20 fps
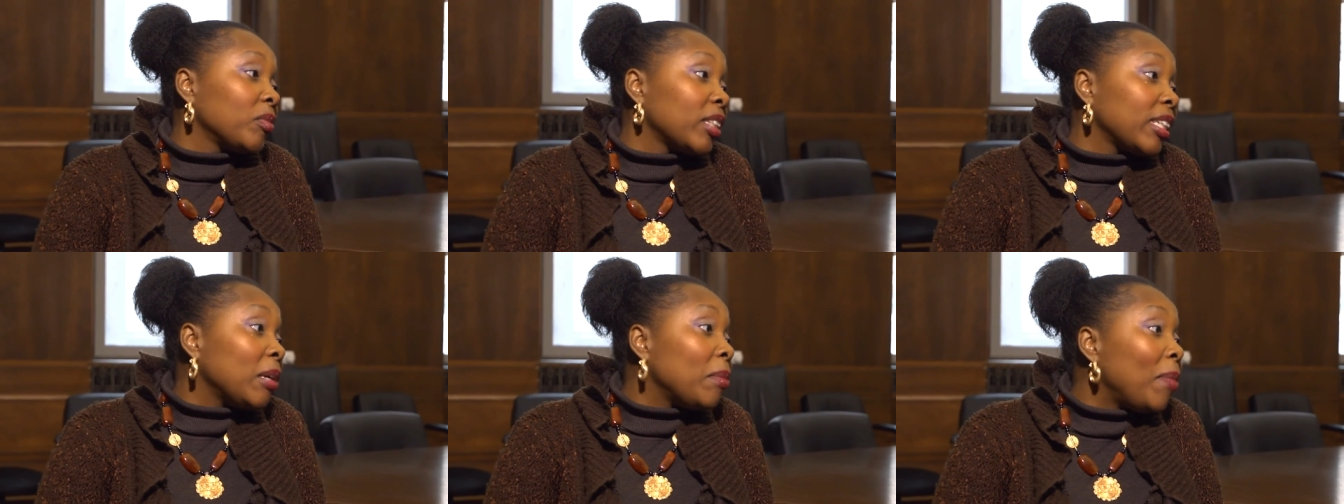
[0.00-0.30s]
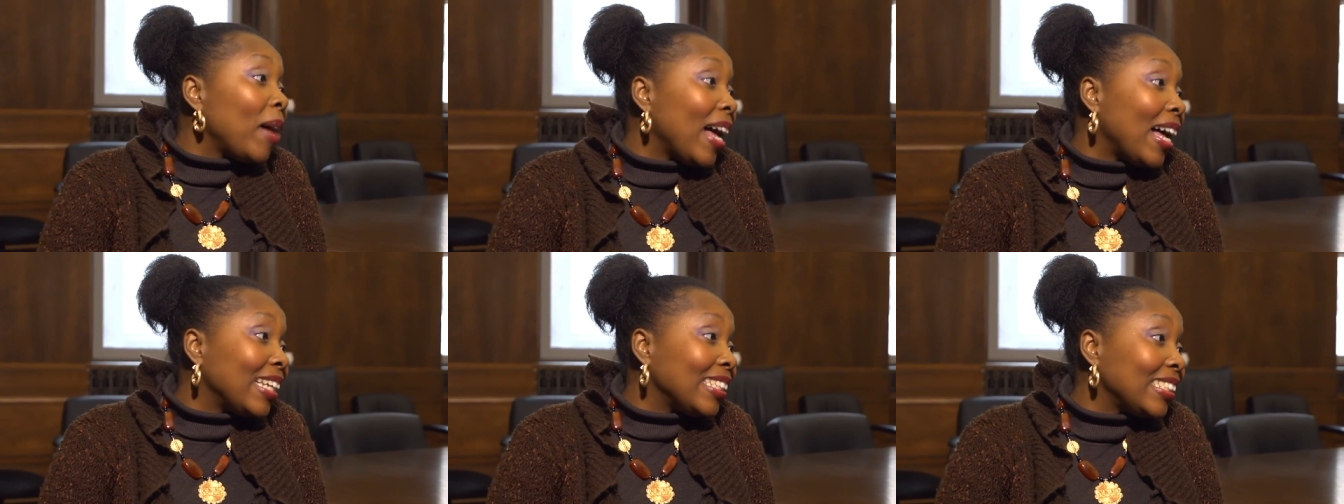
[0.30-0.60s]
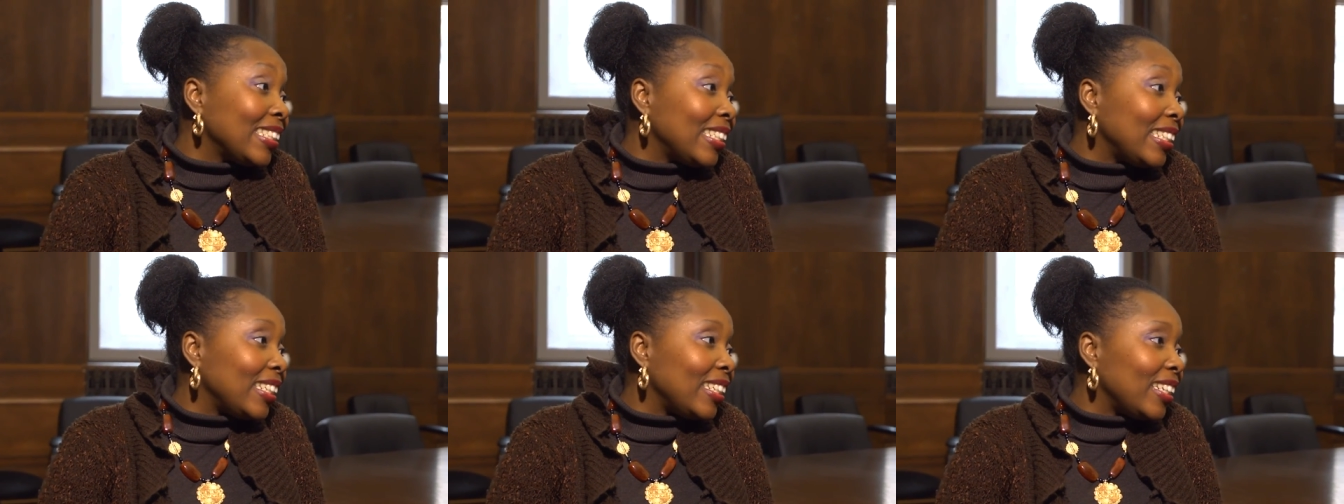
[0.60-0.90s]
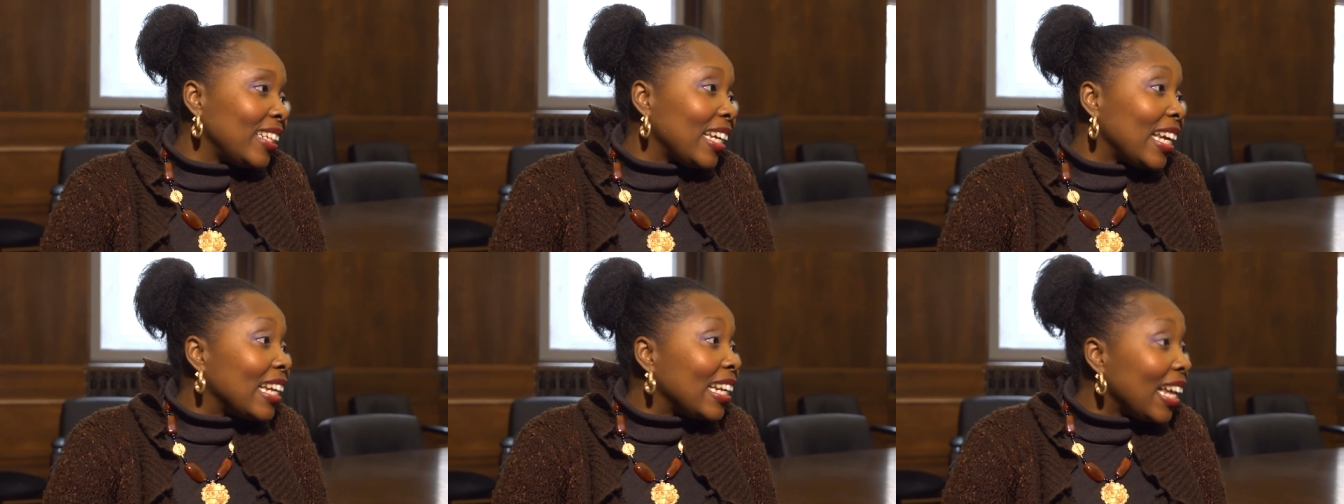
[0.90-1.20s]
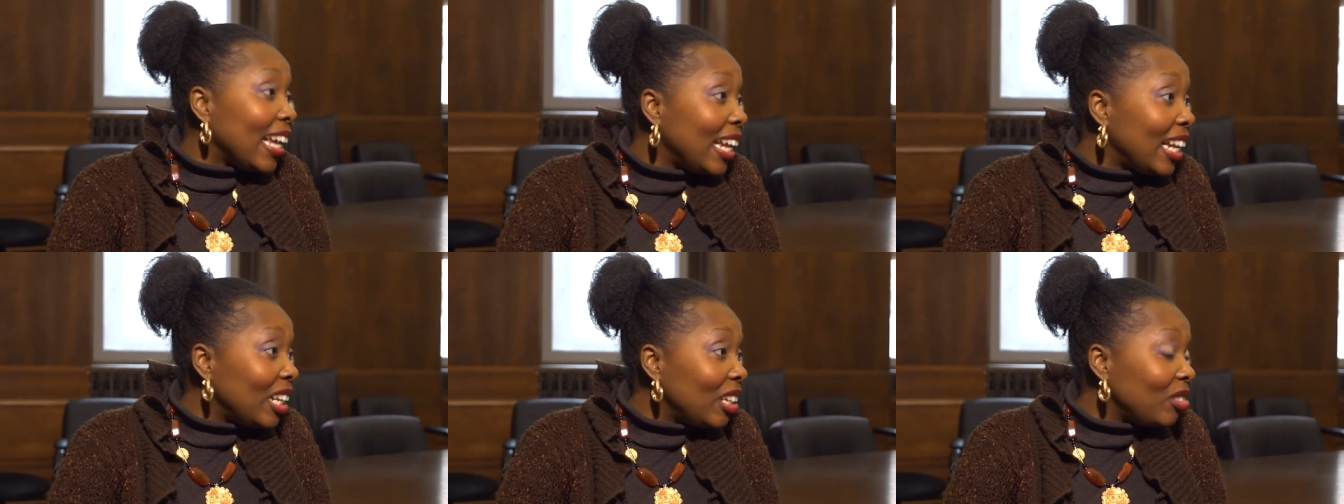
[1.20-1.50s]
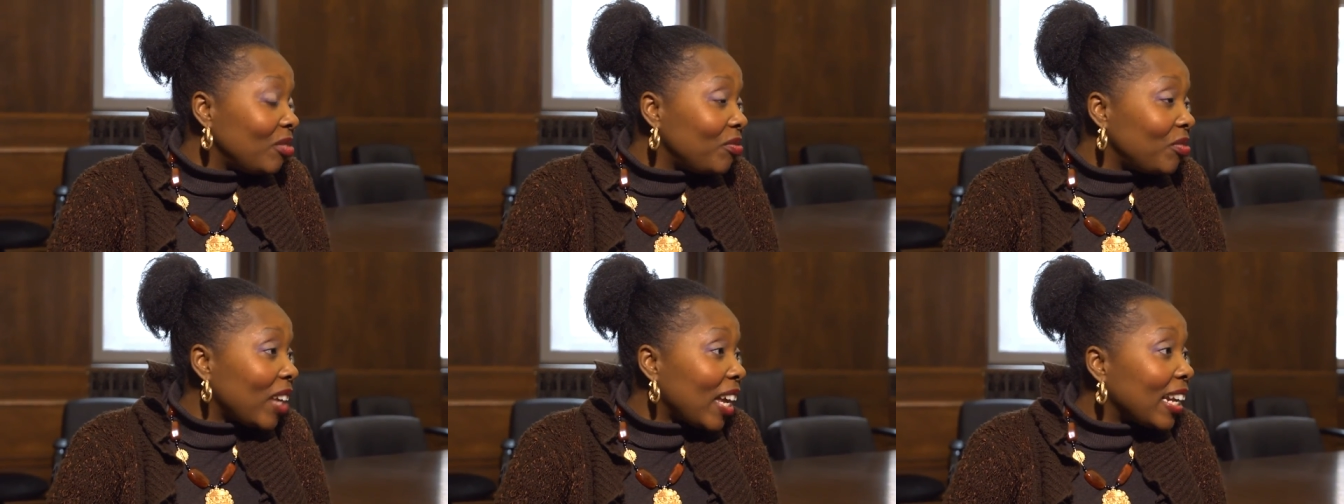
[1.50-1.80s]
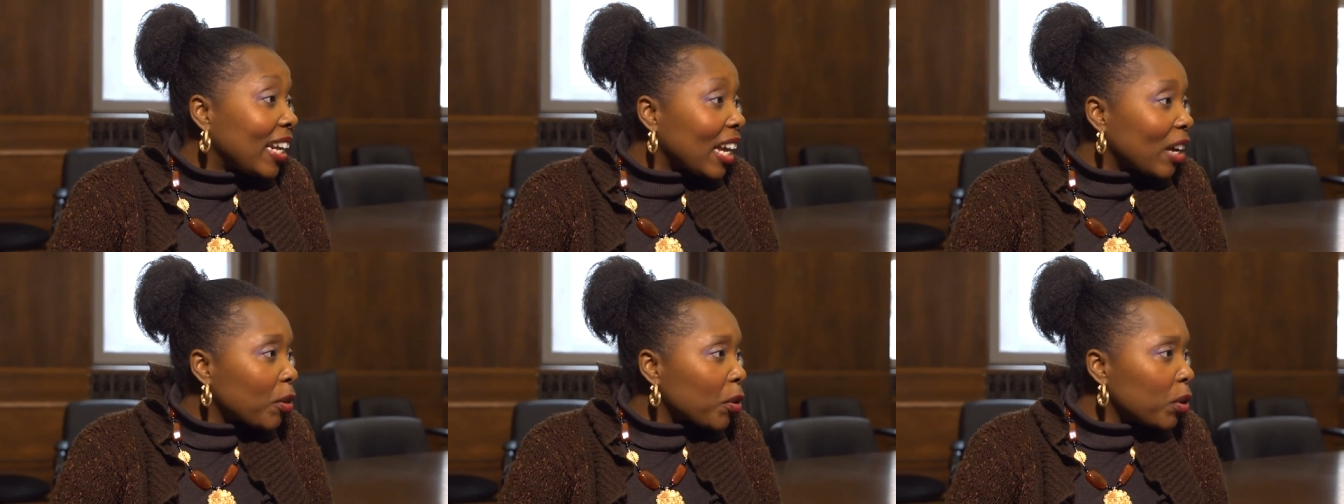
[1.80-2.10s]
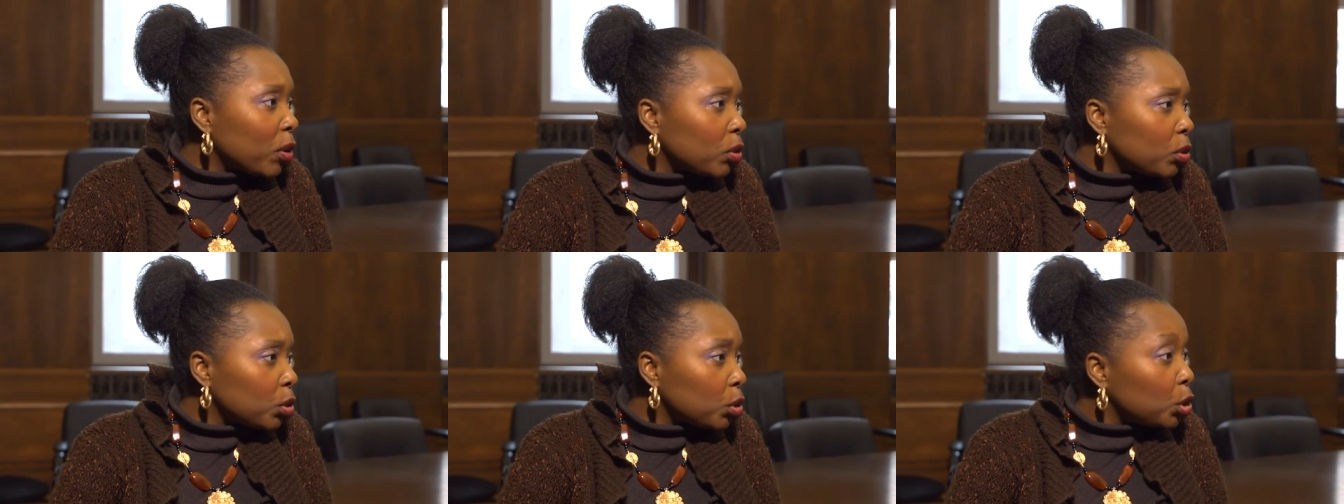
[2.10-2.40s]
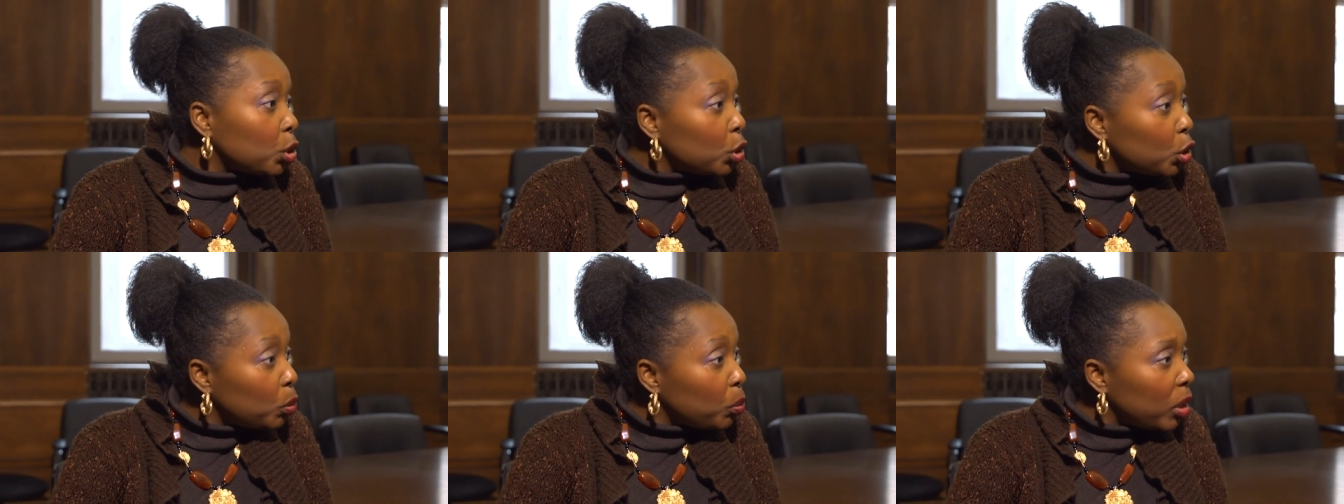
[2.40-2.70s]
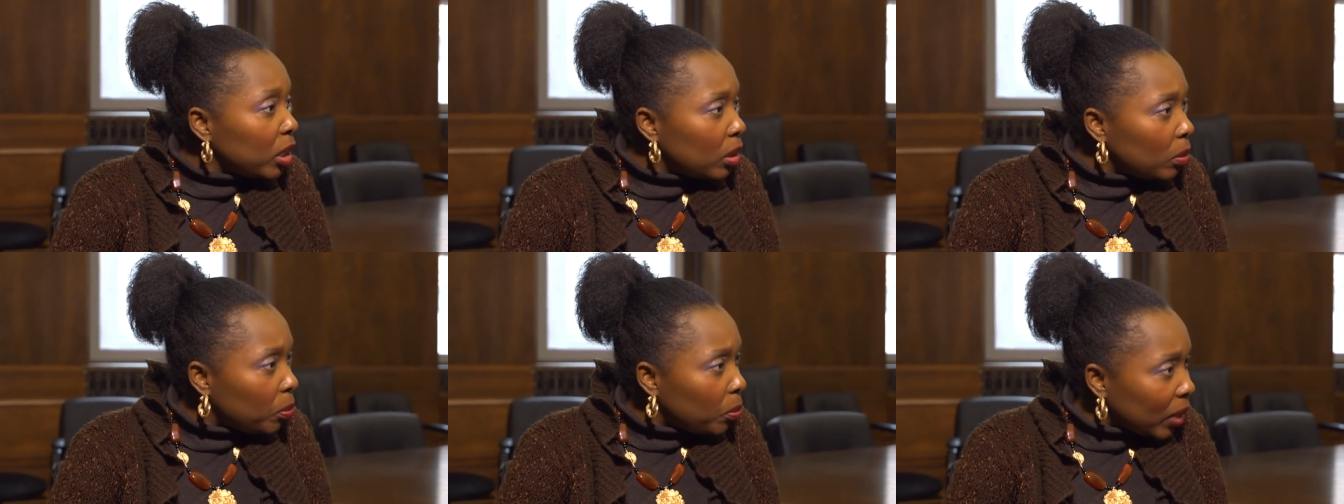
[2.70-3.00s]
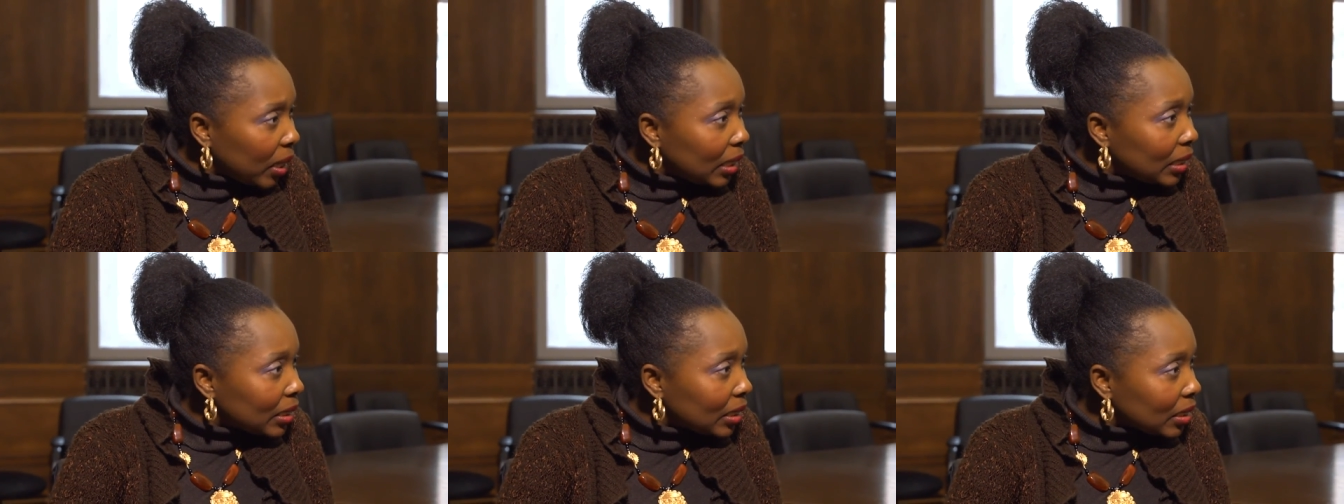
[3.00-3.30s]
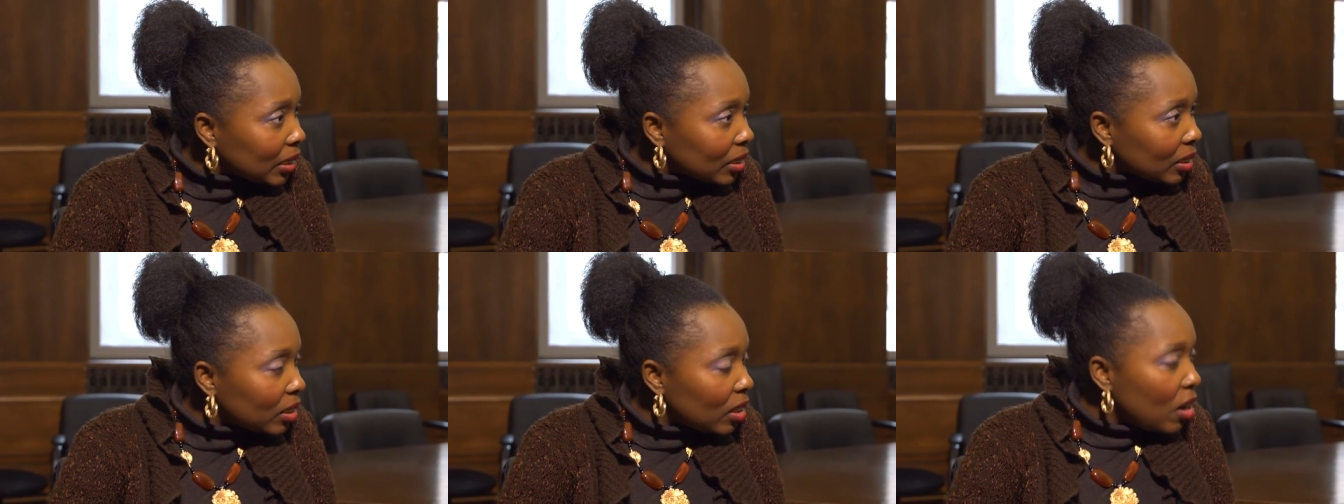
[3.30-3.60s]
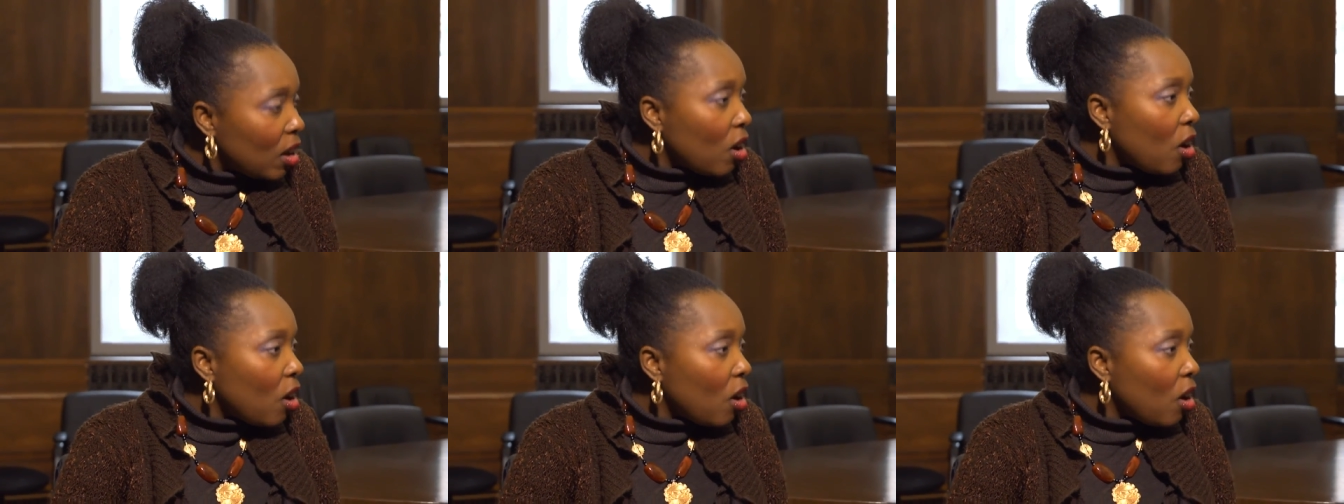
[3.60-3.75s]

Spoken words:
capacity in health and agriculture should be the basis